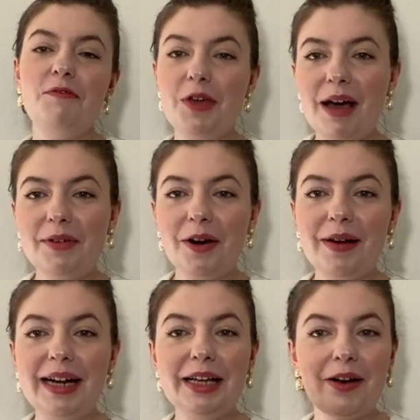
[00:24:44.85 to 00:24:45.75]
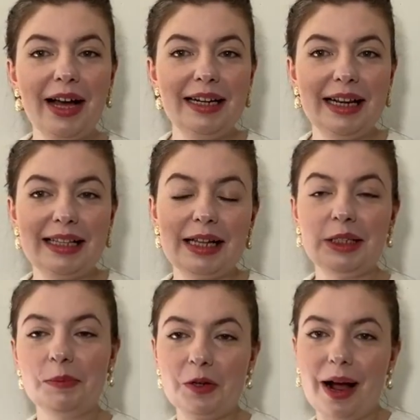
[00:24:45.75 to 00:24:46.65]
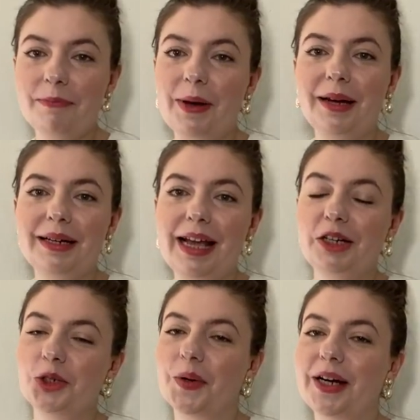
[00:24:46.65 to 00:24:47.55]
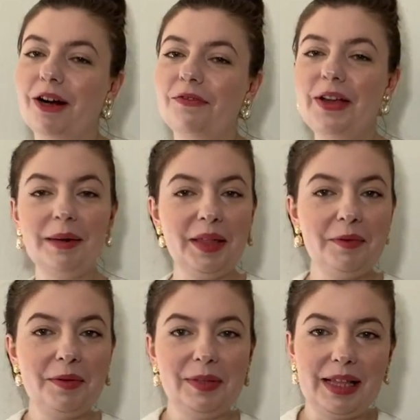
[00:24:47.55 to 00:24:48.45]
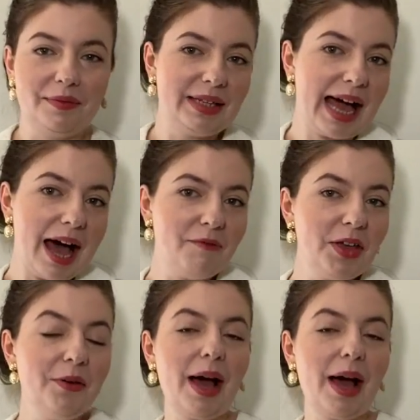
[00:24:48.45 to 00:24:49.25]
If you haven't already, go ahead and hit that subscribe button and join our family. We would love to have you.